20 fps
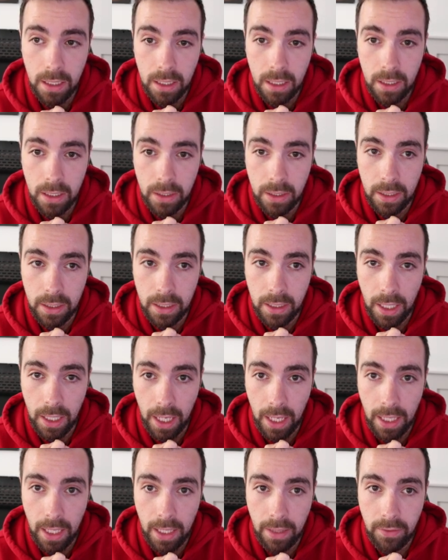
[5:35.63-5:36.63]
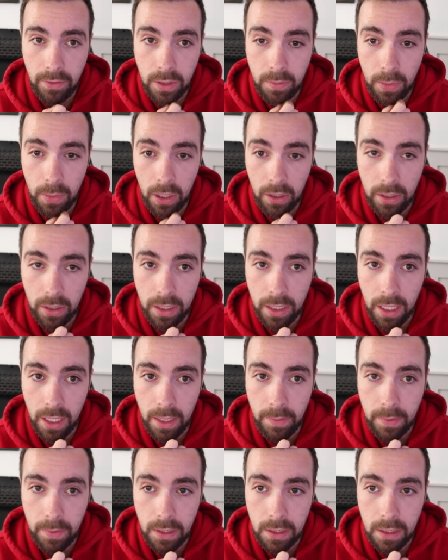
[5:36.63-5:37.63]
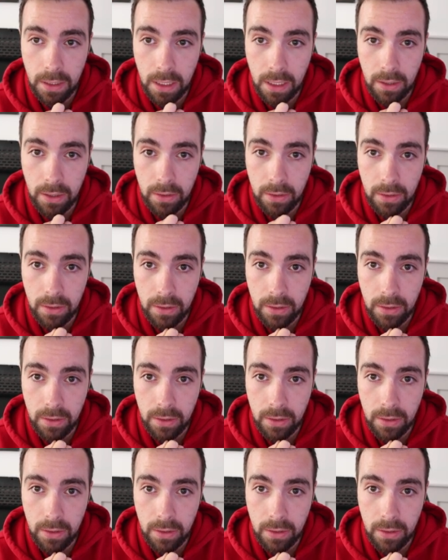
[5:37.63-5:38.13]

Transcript: Okay, they've just blocked the diamonds now.